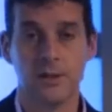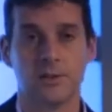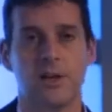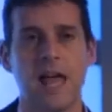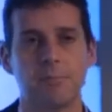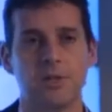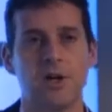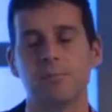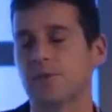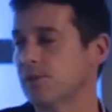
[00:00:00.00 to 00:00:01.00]
So
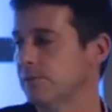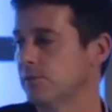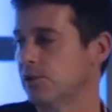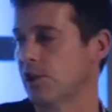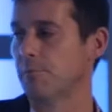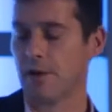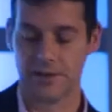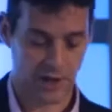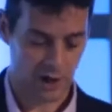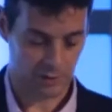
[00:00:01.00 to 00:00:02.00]
laptops, shown by the
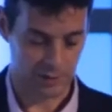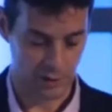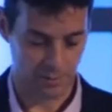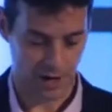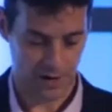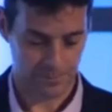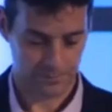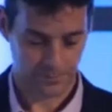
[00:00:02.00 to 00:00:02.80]
dark blue bar,